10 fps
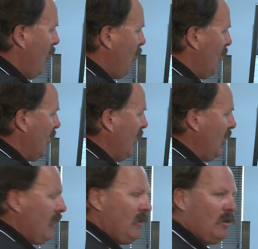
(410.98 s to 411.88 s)
But
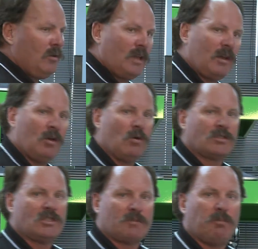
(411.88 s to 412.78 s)
any of you that knows
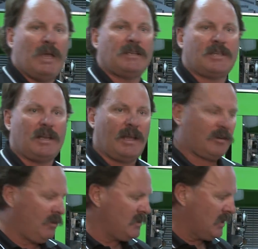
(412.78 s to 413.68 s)
just basic
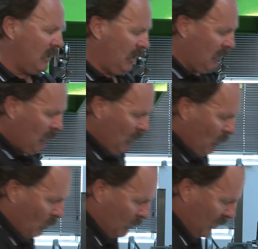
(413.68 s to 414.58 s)
electricity,
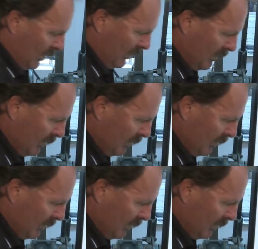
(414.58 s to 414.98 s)
when we